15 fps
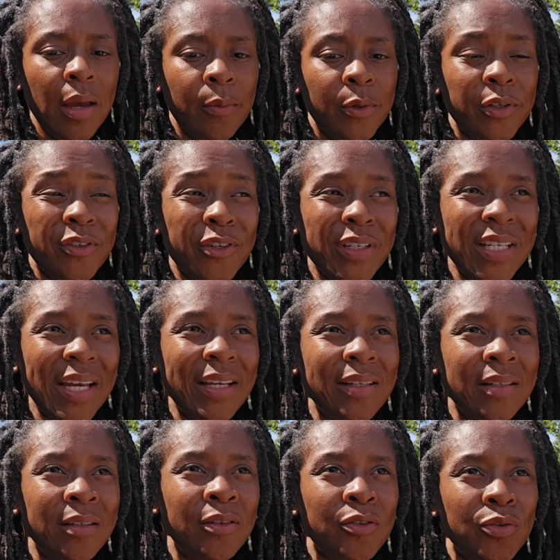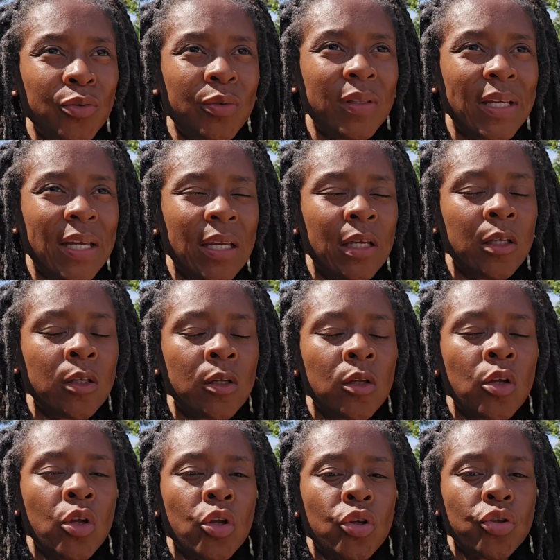And when creating a new thing,
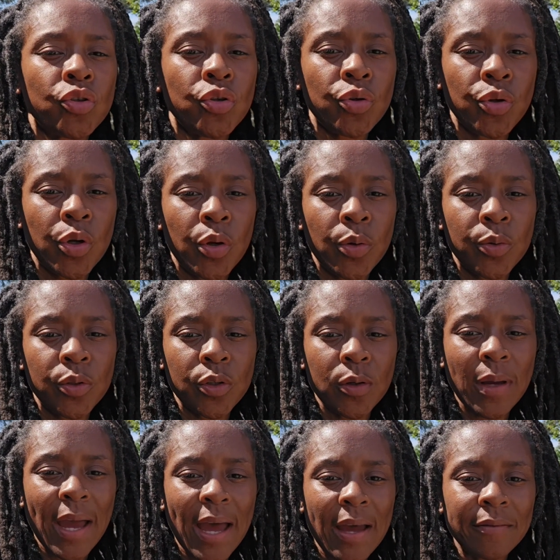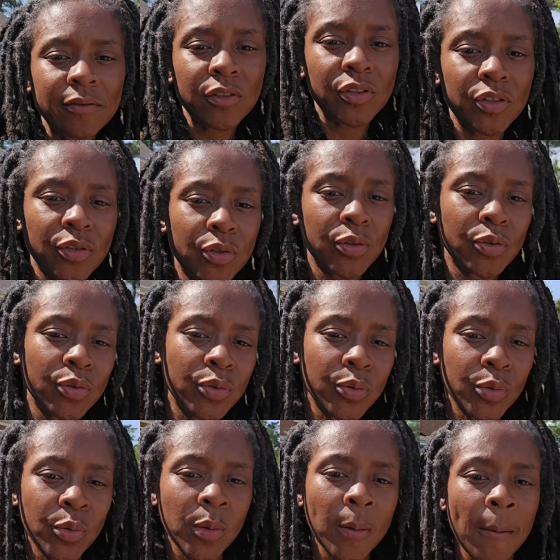you have
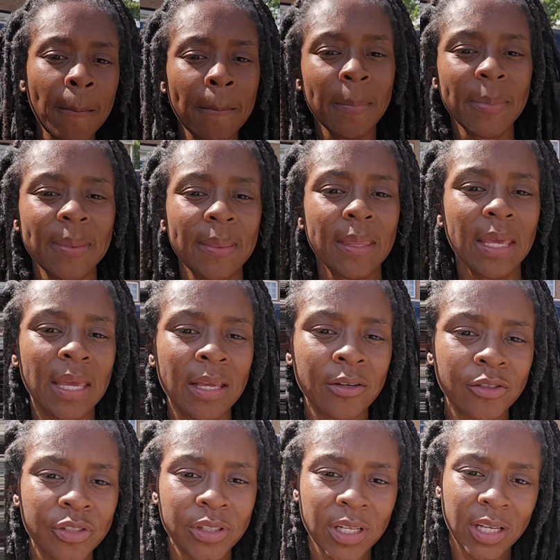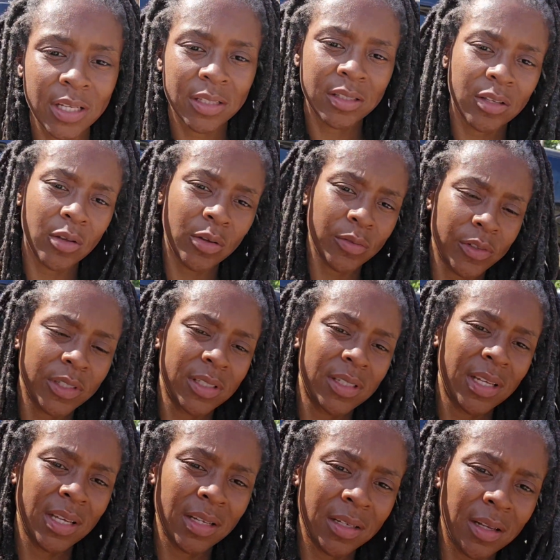to understand to
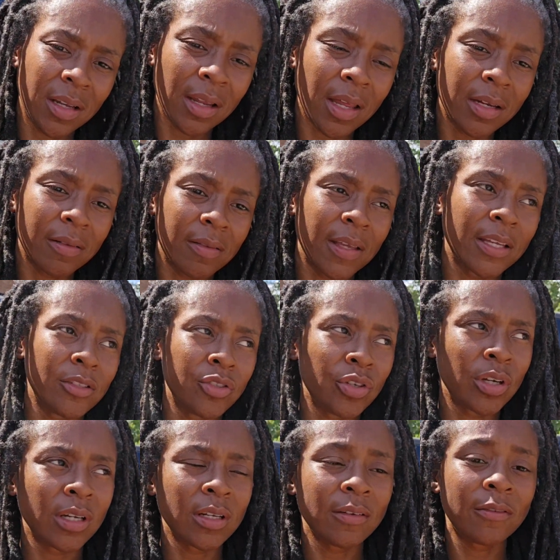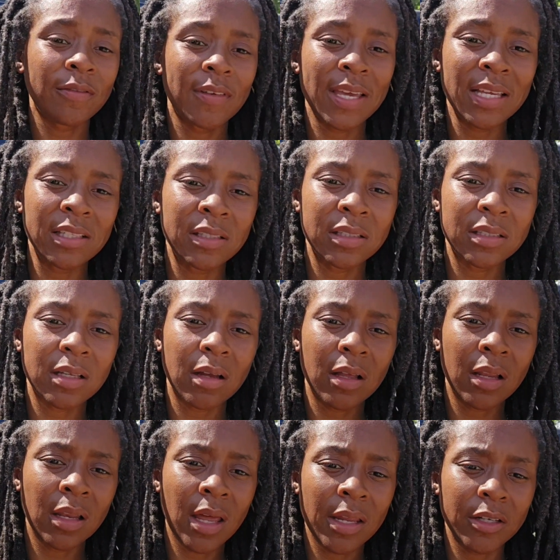overstand a lot of things. You're going to face
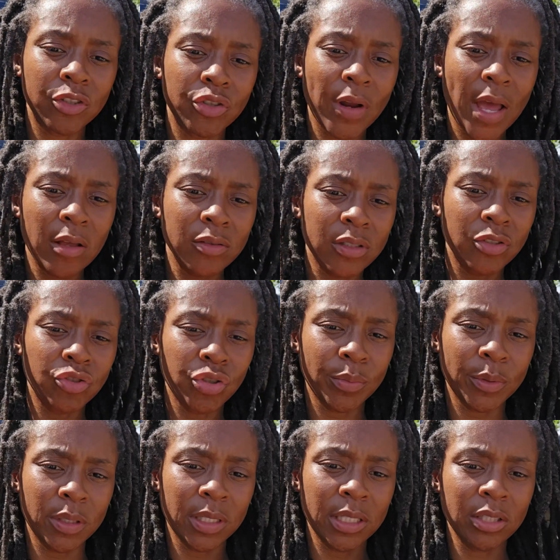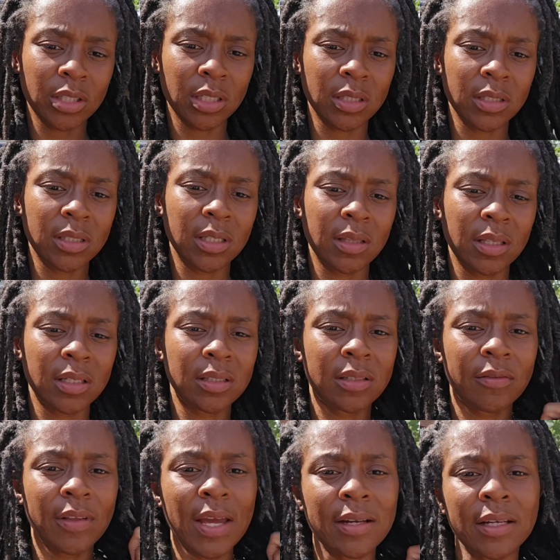a lot of trials and tribulations and things
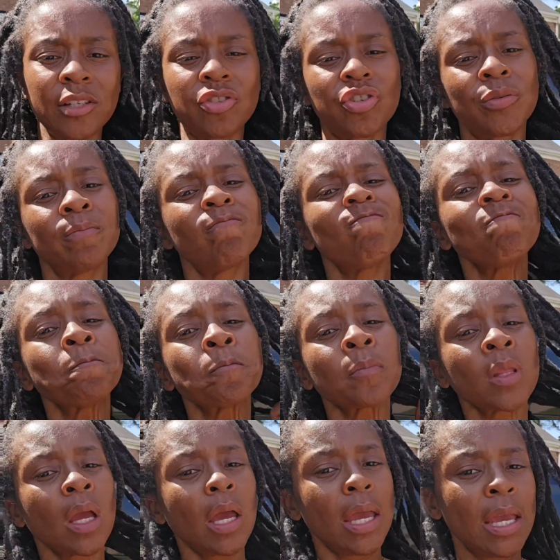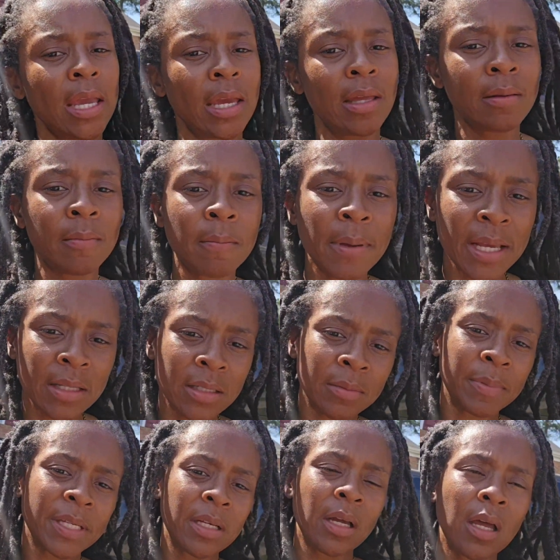of that nature. And mainly
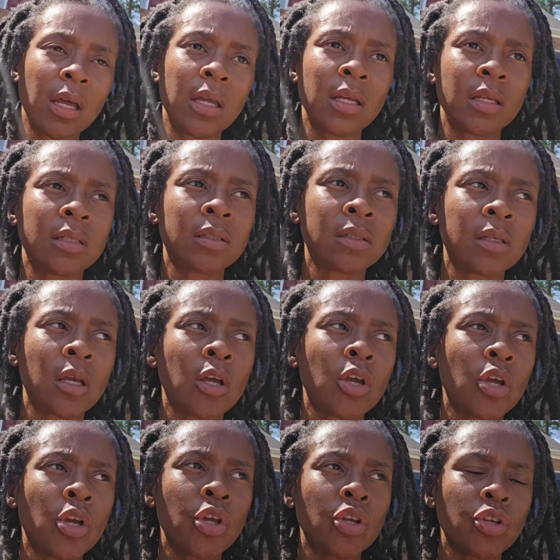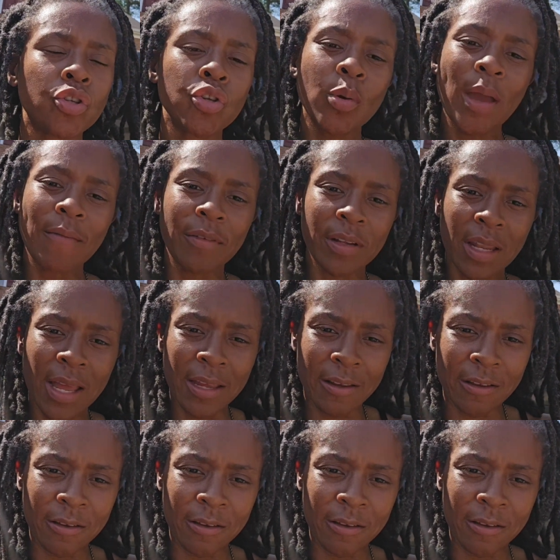because you haven't